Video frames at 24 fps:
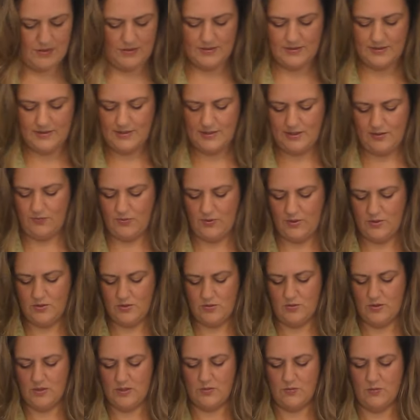See if we can
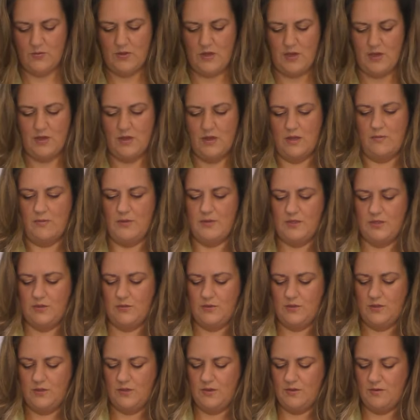do this one without the lemon
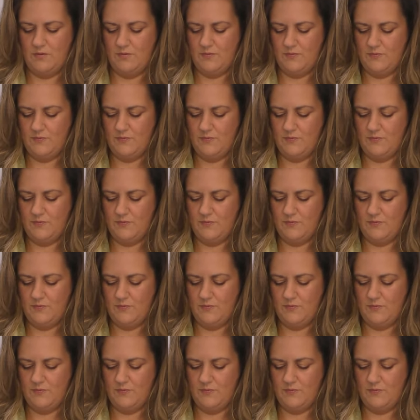squeezer.